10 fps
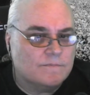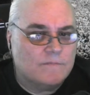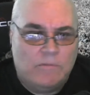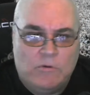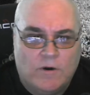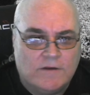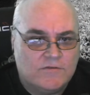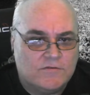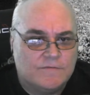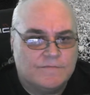Maybe
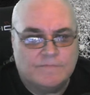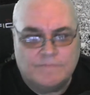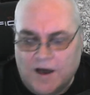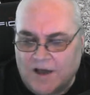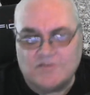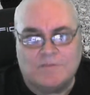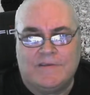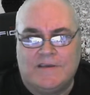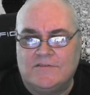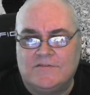once,
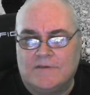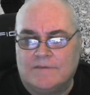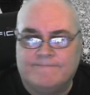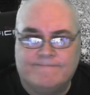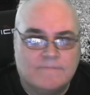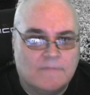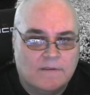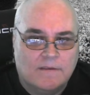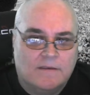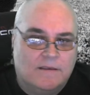possibly.
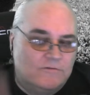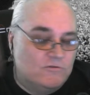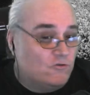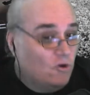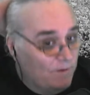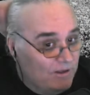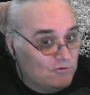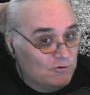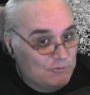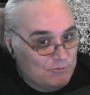So many
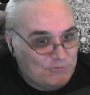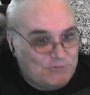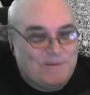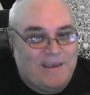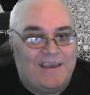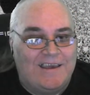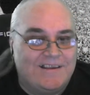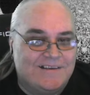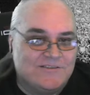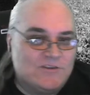tunes,
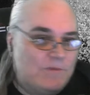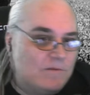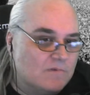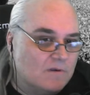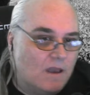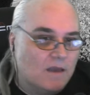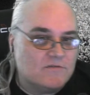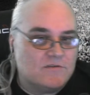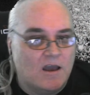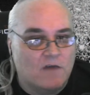man. Some of them kind of
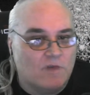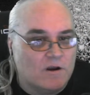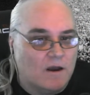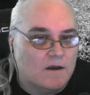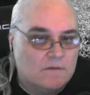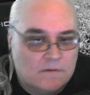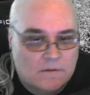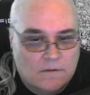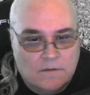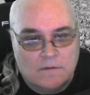sound run
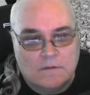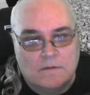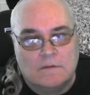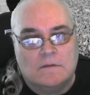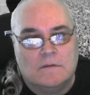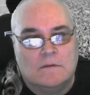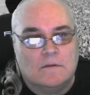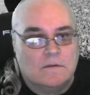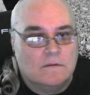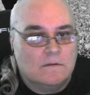
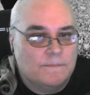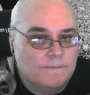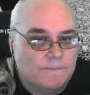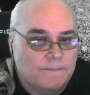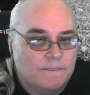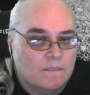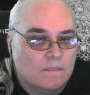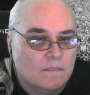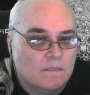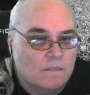on.
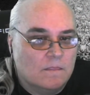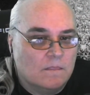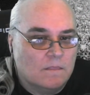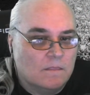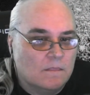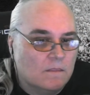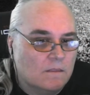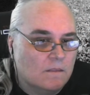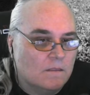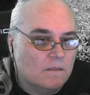Till I
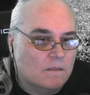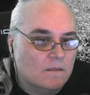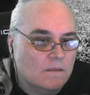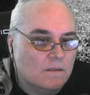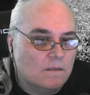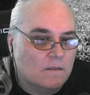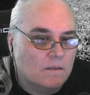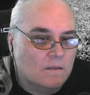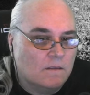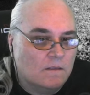saw my
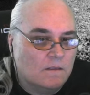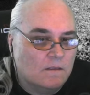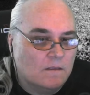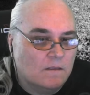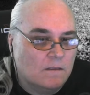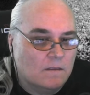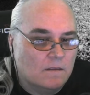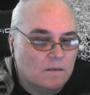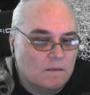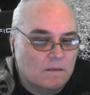mystery.